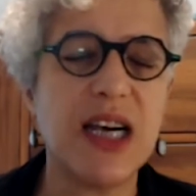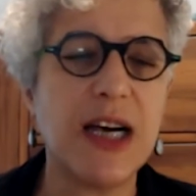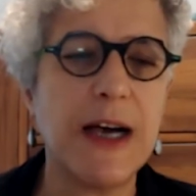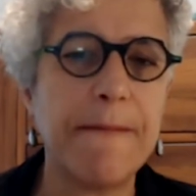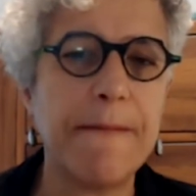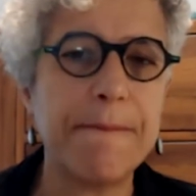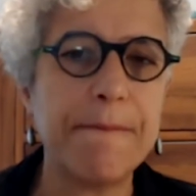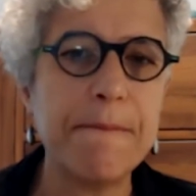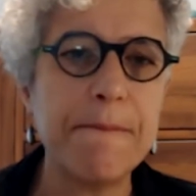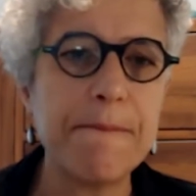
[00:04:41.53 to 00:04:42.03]

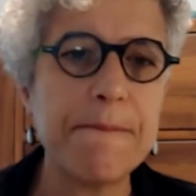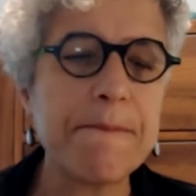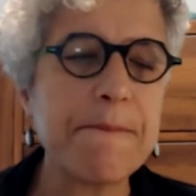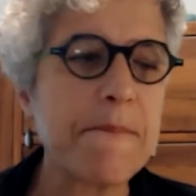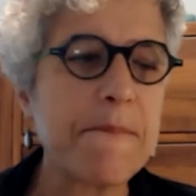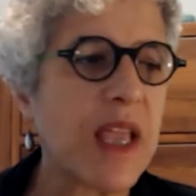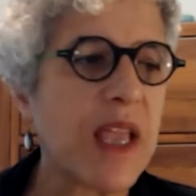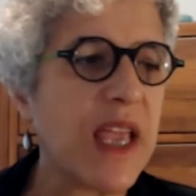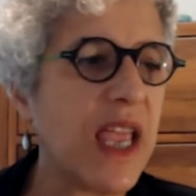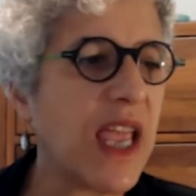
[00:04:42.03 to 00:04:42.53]
Um,
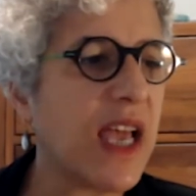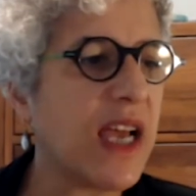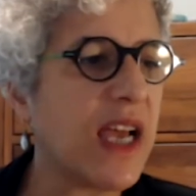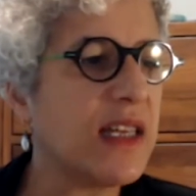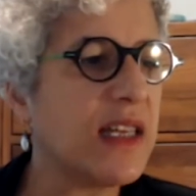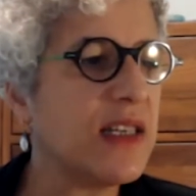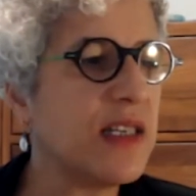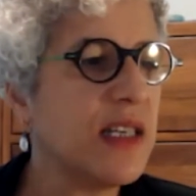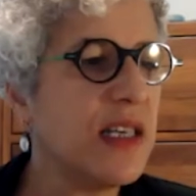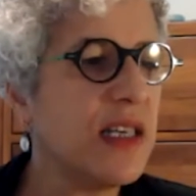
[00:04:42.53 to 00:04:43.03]

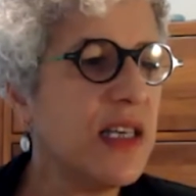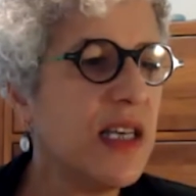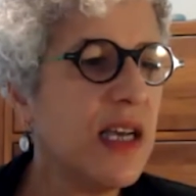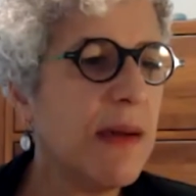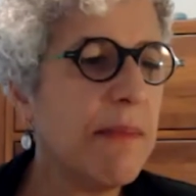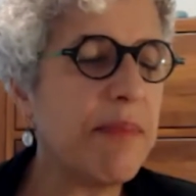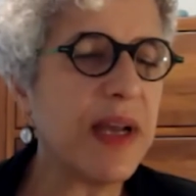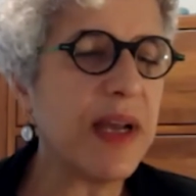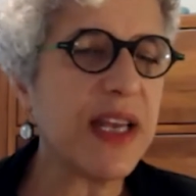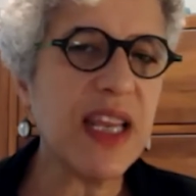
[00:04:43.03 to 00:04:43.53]
and
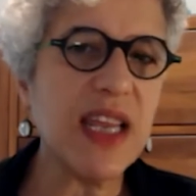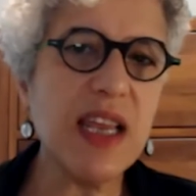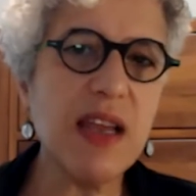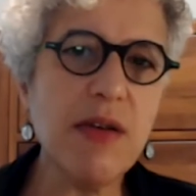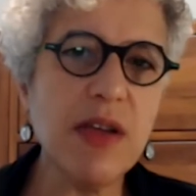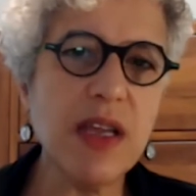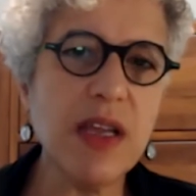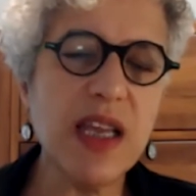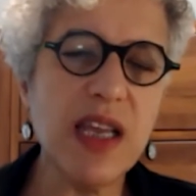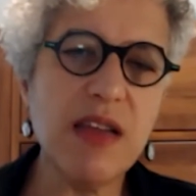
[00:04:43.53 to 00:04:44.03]
but
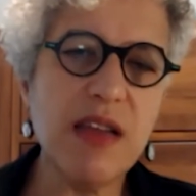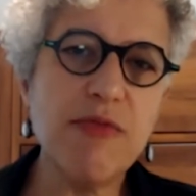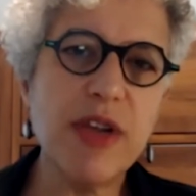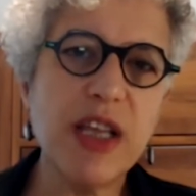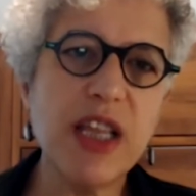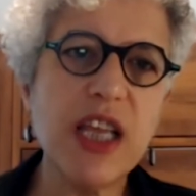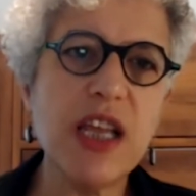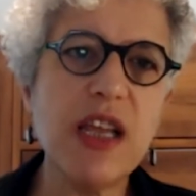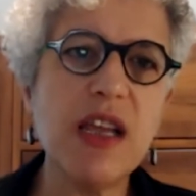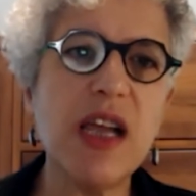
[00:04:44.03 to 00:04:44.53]
he he
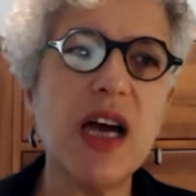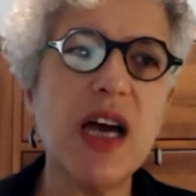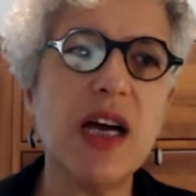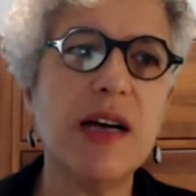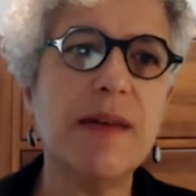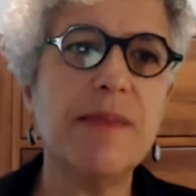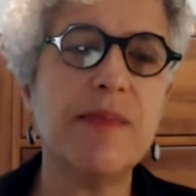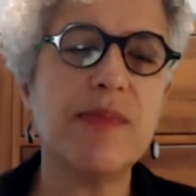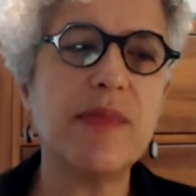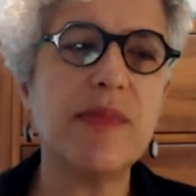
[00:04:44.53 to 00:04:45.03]
really
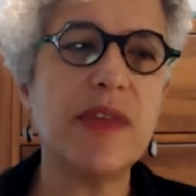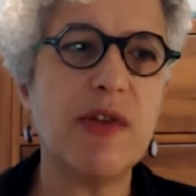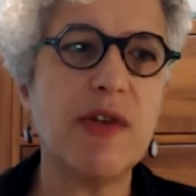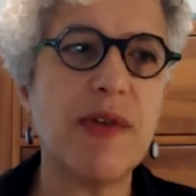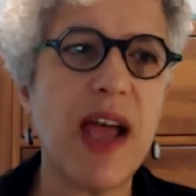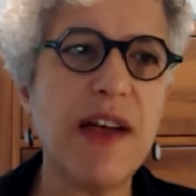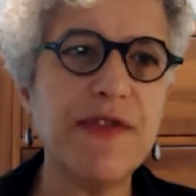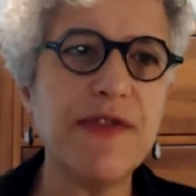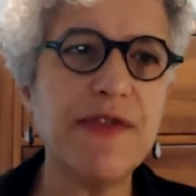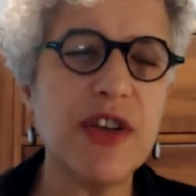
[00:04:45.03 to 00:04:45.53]
um, you know
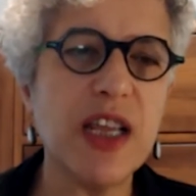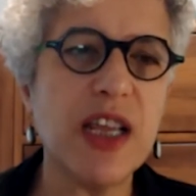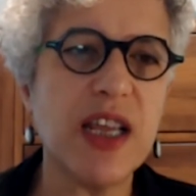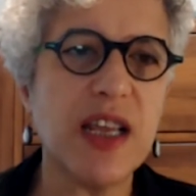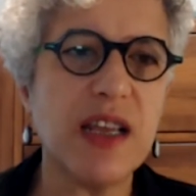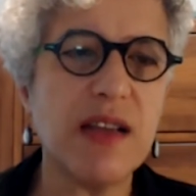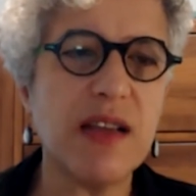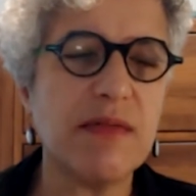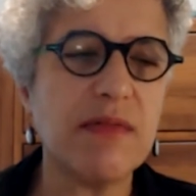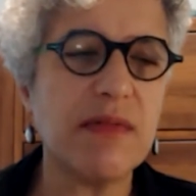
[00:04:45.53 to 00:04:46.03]
after
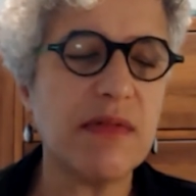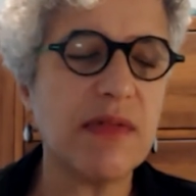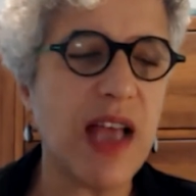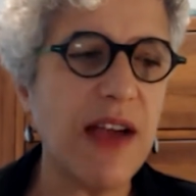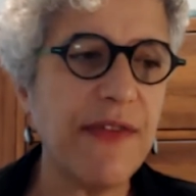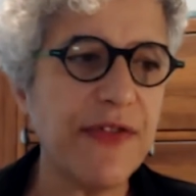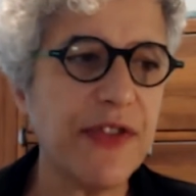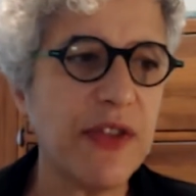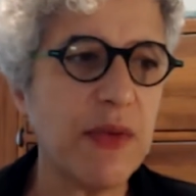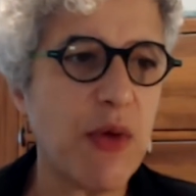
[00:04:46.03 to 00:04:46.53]
he
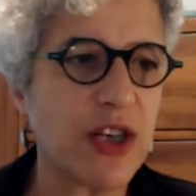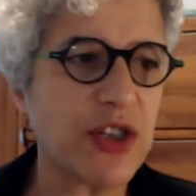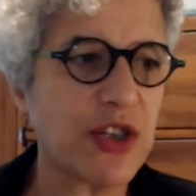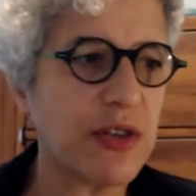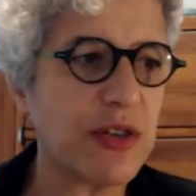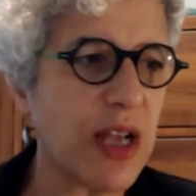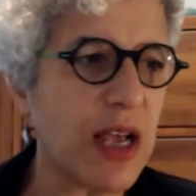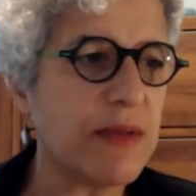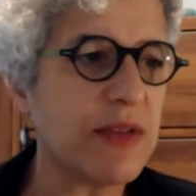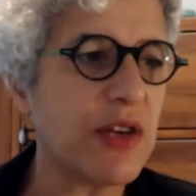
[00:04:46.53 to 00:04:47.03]
left the
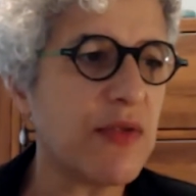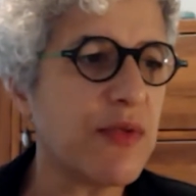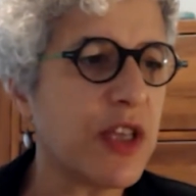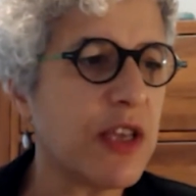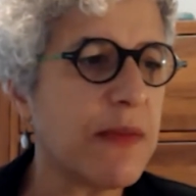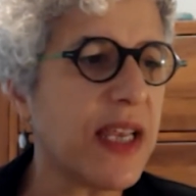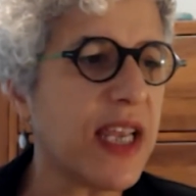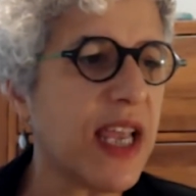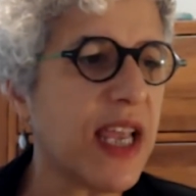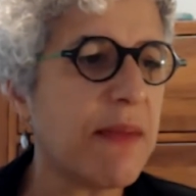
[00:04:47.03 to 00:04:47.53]
Washington Times, he
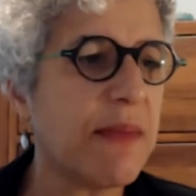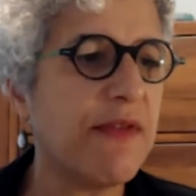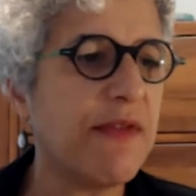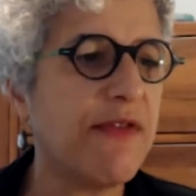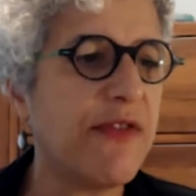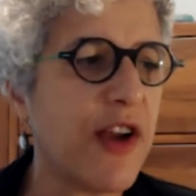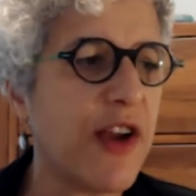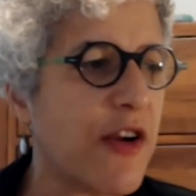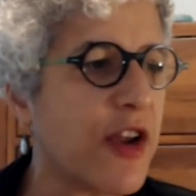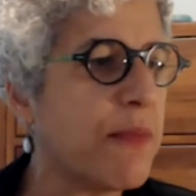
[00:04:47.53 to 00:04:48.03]
really became a
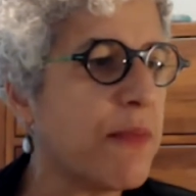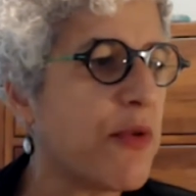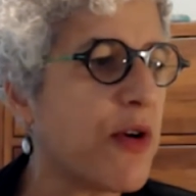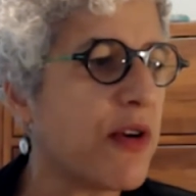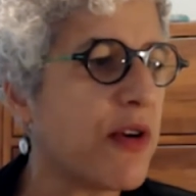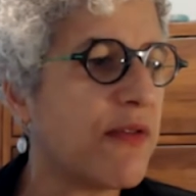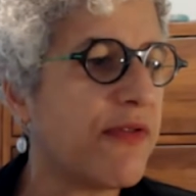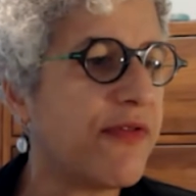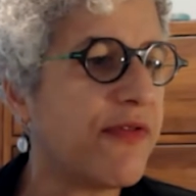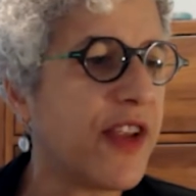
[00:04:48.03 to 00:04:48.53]
very
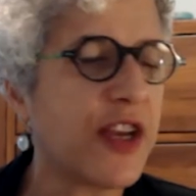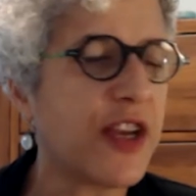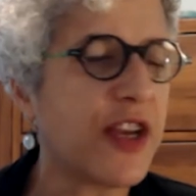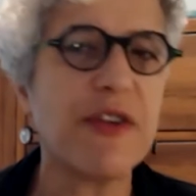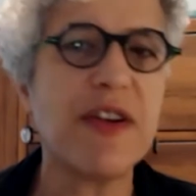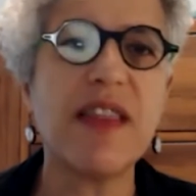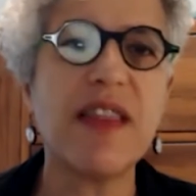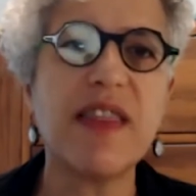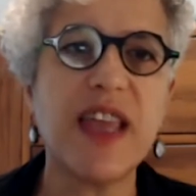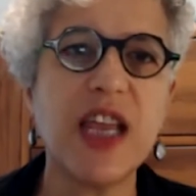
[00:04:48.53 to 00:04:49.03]
important
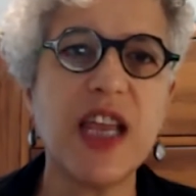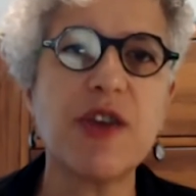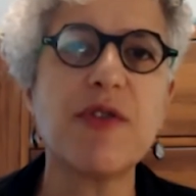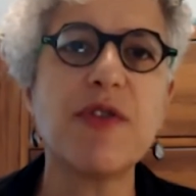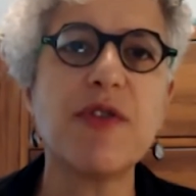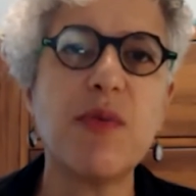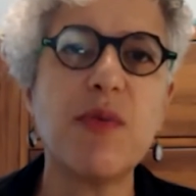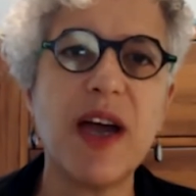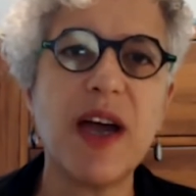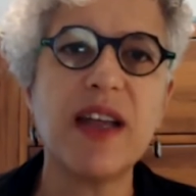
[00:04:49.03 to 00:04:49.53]
figure and thinker
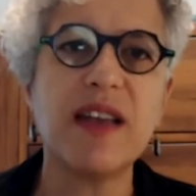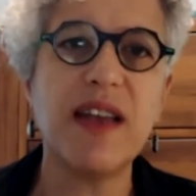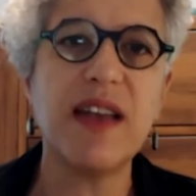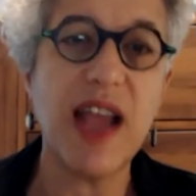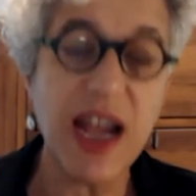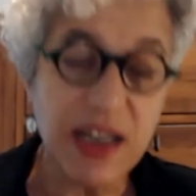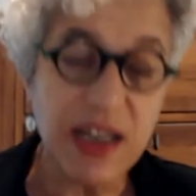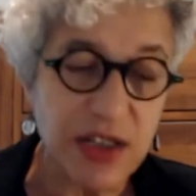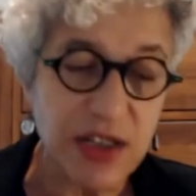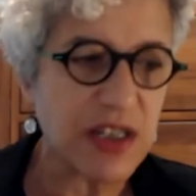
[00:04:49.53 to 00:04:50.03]
in the white
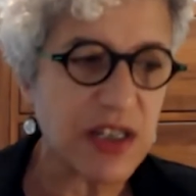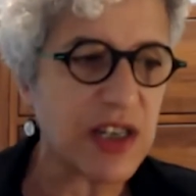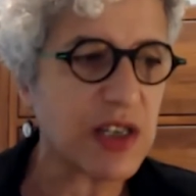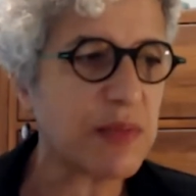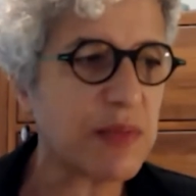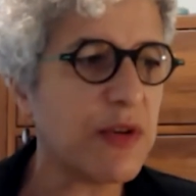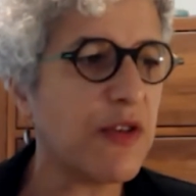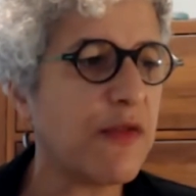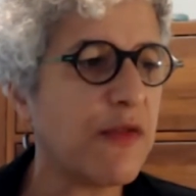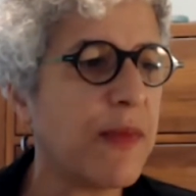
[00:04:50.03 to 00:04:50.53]

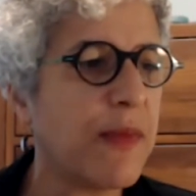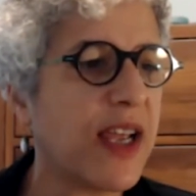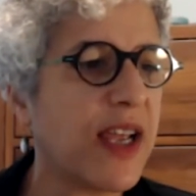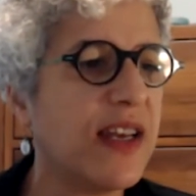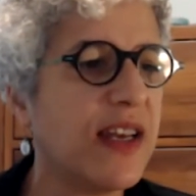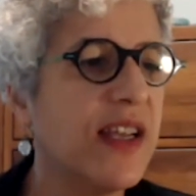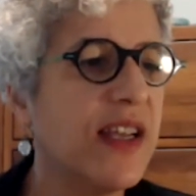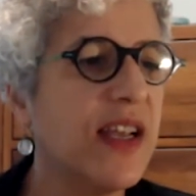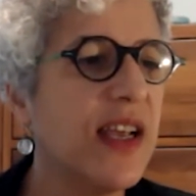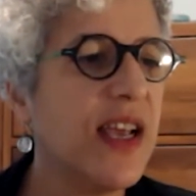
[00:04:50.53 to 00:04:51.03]
nationalist movement,